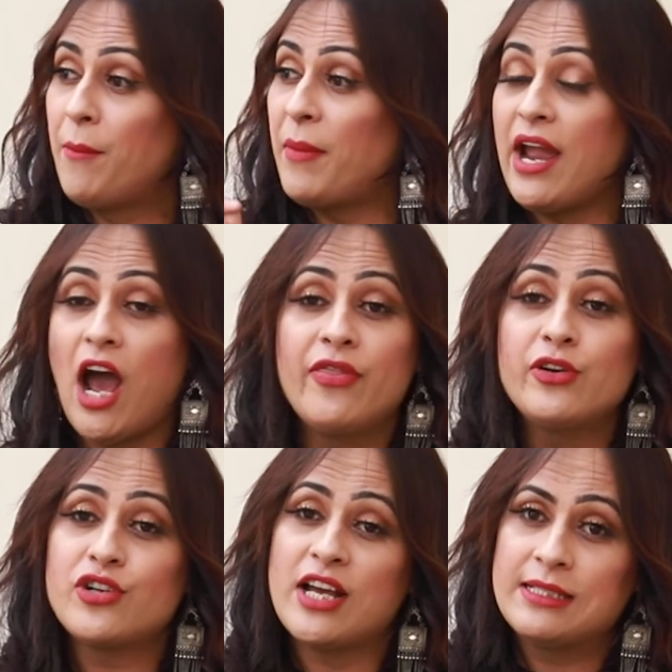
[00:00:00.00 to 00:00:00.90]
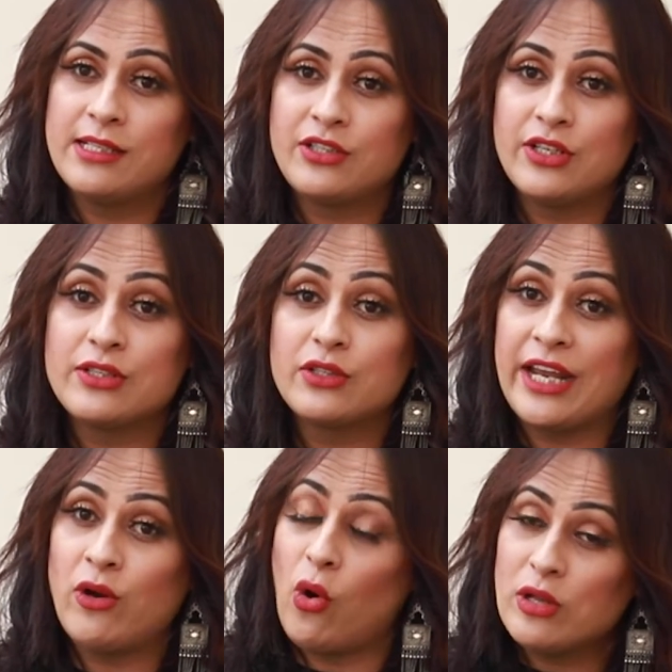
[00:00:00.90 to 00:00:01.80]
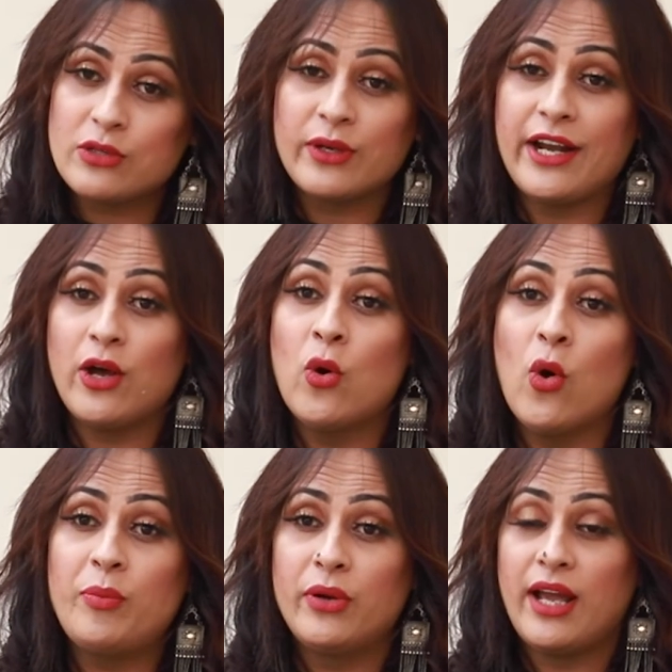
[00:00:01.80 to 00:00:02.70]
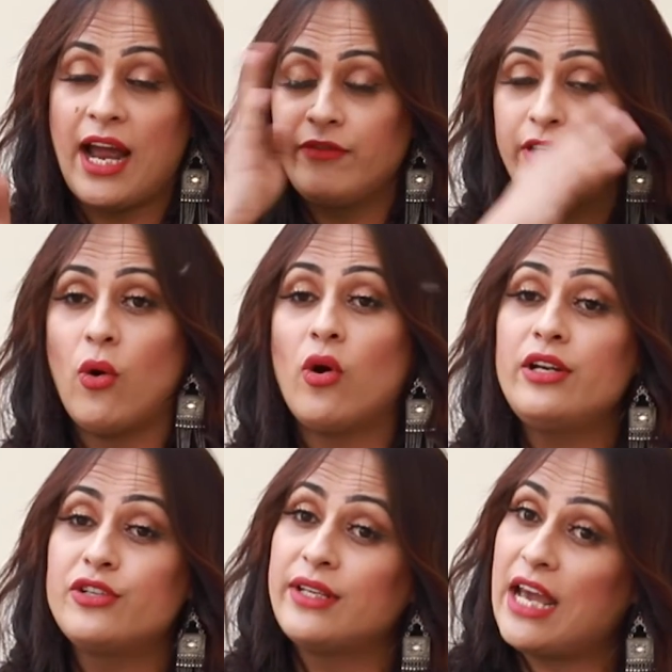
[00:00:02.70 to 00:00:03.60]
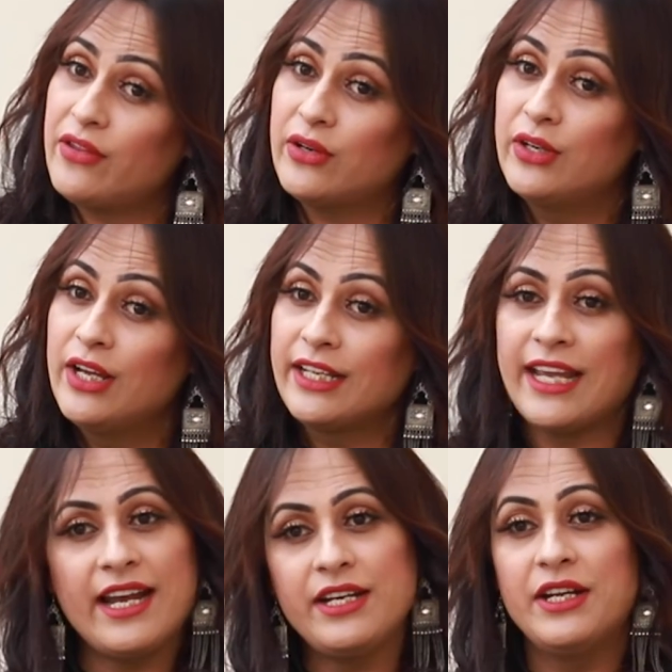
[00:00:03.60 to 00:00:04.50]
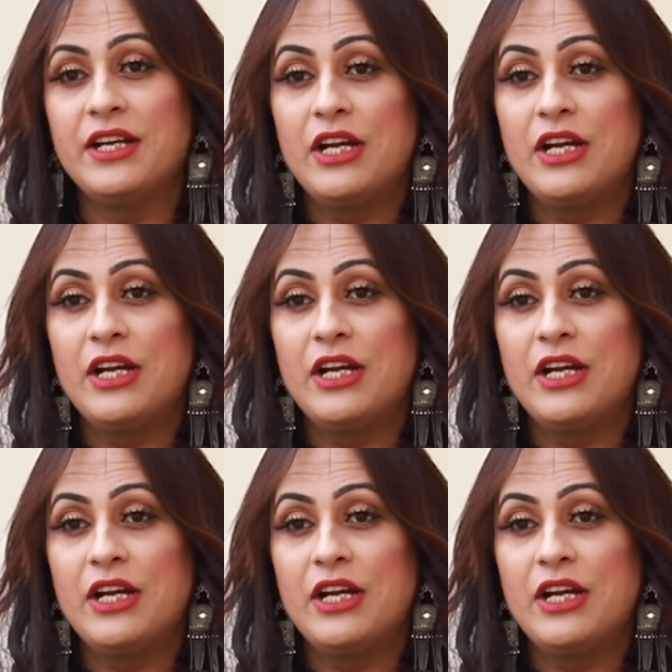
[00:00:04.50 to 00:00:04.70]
my other trans sisters can also get hope and we all together can